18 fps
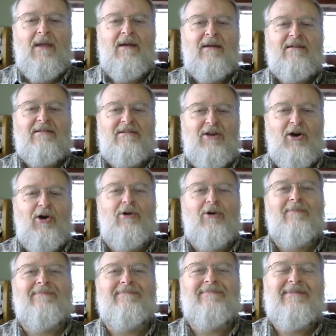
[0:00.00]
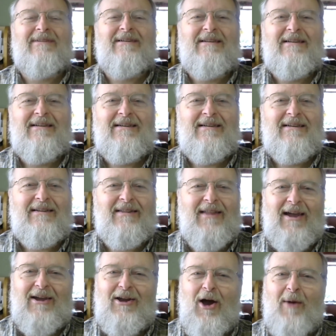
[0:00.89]
So,
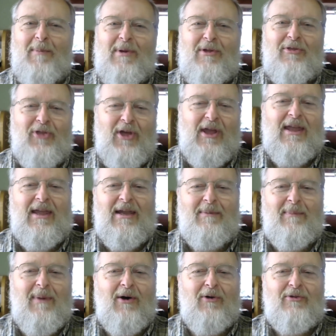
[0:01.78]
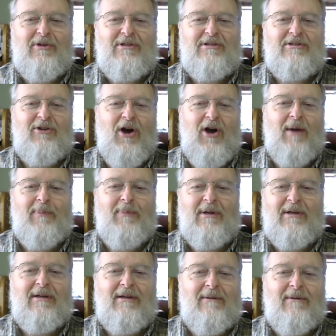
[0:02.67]
that got me thinking about this
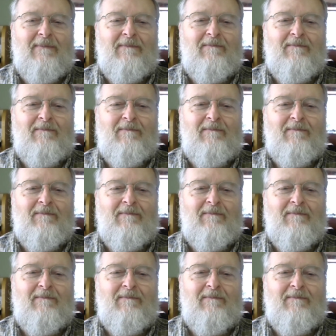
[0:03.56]
topic.